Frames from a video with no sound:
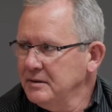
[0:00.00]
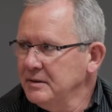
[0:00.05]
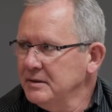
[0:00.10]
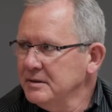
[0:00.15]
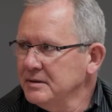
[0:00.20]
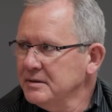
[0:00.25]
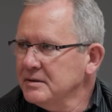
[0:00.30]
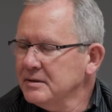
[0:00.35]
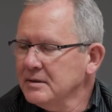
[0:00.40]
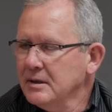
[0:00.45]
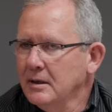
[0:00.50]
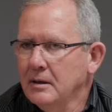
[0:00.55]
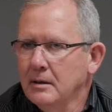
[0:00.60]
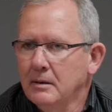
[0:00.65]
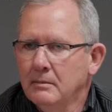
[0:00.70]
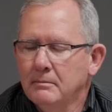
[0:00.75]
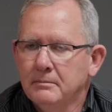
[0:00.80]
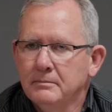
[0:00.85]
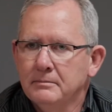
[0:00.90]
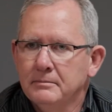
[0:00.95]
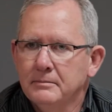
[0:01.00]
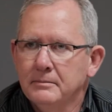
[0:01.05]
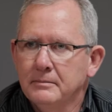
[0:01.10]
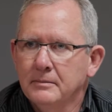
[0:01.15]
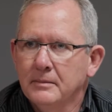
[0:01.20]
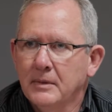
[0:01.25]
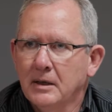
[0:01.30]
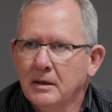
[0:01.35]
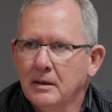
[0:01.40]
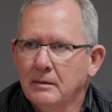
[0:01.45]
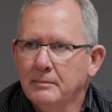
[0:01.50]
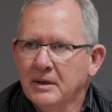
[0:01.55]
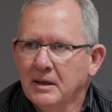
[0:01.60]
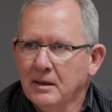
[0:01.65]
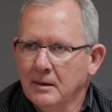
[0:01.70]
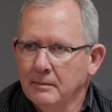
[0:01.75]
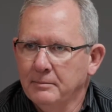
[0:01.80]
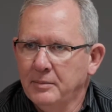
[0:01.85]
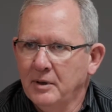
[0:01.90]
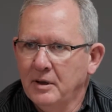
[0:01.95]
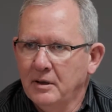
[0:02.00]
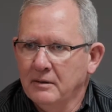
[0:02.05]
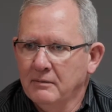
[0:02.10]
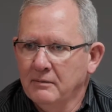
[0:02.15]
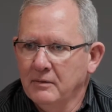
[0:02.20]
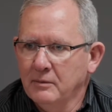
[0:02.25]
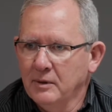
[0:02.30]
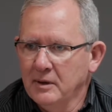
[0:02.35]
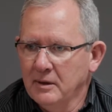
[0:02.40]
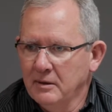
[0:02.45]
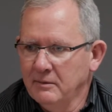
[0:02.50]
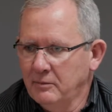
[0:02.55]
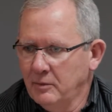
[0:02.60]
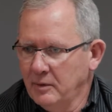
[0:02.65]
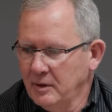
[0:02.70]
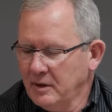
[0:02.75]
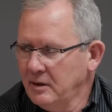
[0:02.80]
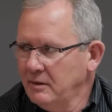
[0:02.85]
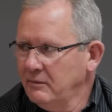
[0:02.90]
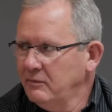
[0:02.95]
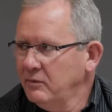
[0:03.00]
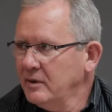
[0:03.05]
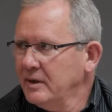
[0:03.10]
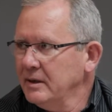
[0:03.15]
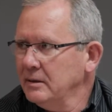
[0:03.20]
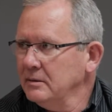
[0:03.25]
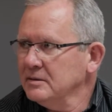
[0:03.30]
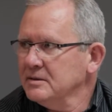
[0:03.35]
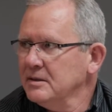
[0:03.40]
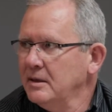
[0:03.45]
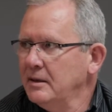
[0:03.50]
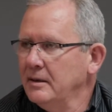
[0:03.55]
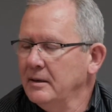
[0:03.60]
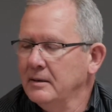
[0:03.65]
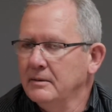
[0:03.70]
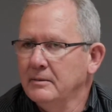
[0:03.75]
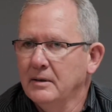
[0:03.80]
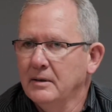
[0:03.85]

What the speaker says: is become part of the way of working for Kaltire.